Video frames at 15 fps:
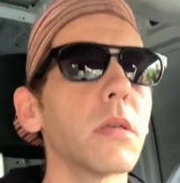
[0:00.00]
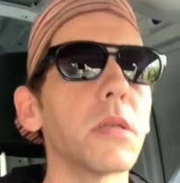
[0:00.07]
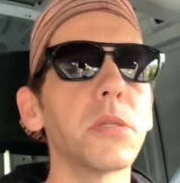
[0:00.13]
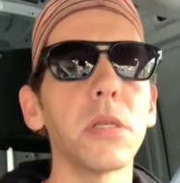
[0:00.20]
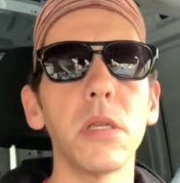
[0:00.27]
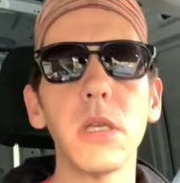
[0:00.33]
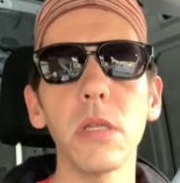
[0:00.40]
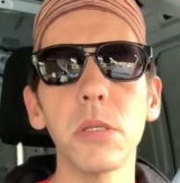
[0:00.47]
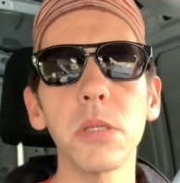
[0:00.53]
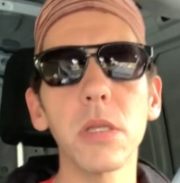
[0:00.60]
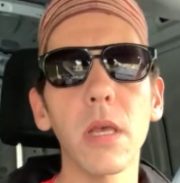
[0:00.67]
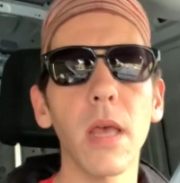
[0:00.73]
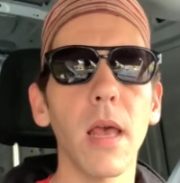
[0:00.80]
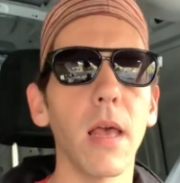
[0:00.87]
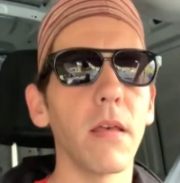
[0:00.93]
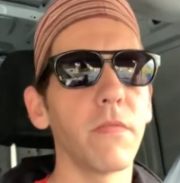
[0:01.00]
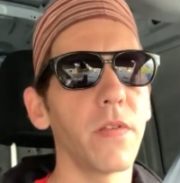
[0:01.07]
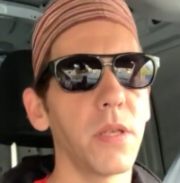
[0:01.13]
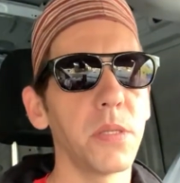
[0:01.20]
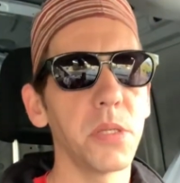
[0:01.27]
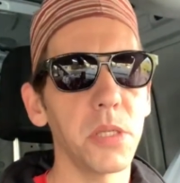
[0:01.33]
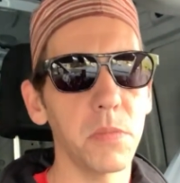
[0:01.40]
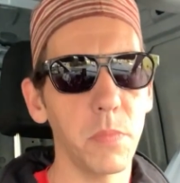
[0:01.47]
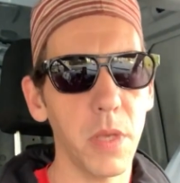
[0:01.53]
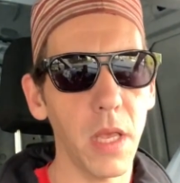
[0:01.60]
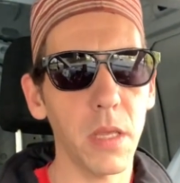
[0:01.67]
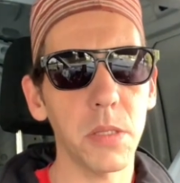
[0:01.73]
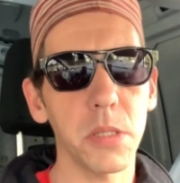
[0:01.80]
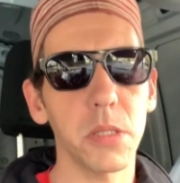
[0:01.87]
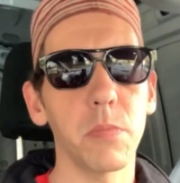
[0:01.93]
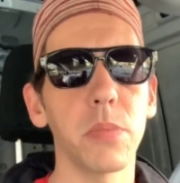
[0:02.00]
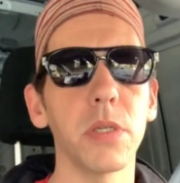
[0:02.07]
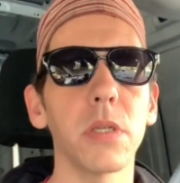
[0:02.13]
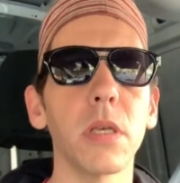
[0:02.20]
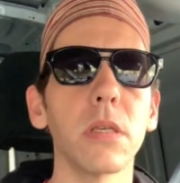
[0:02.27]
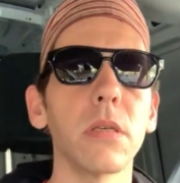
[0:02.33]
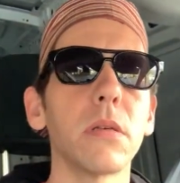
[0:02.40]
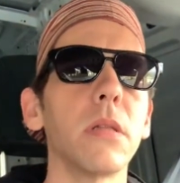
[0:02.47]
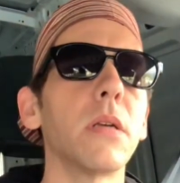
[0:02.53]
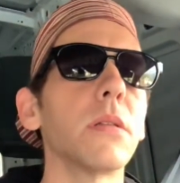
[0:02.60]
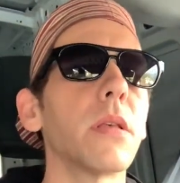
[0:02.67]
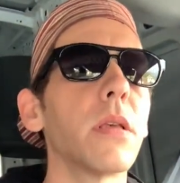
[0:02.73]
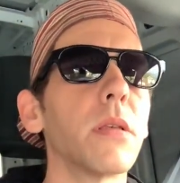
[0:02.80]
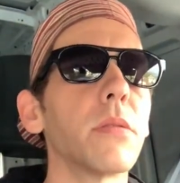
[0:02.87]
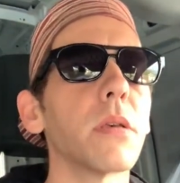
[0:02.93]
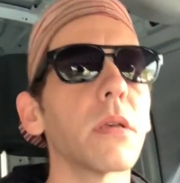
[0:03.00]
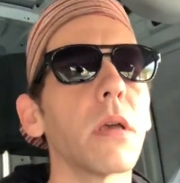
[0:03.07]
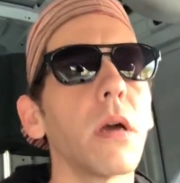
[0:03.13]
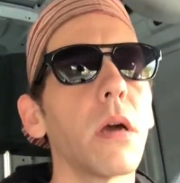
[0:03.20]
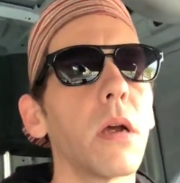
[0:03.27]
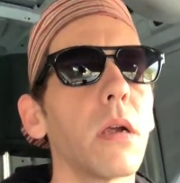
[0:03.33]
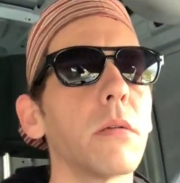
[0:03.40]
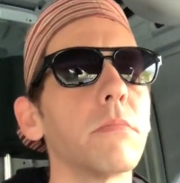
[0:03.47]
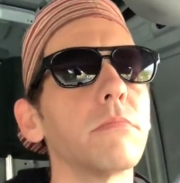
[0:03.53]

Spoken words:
because he needs to have his space, particularly in the car.